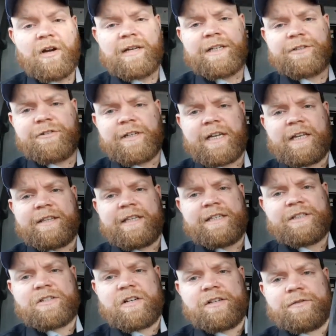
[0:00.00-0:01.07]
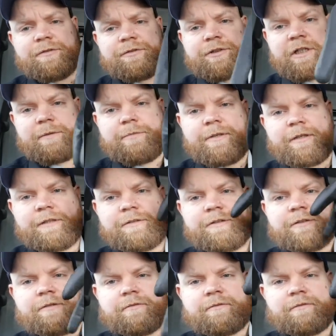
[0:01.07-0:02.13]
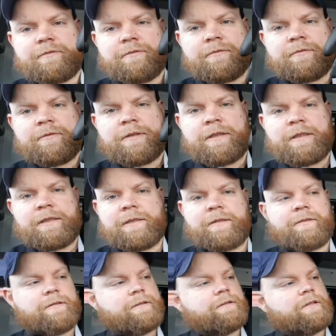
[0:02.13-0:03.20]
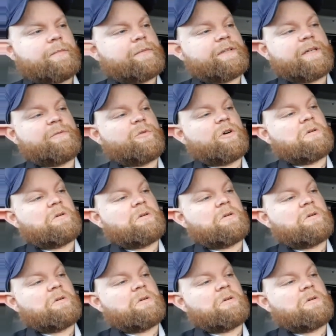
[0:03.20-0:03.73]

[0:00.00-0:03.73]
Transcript: I literally get these kind of cheap things. I mean, they're